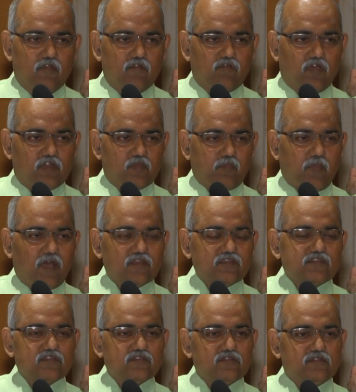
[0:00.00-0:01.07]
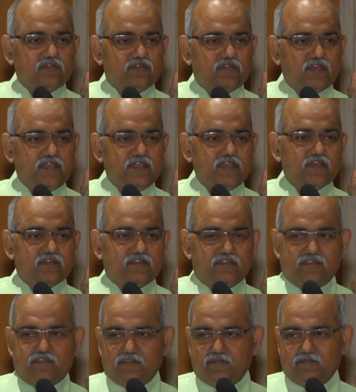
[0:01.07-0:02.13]
for the past 3
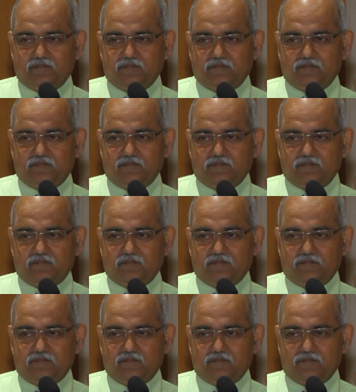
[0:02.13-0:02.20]
years.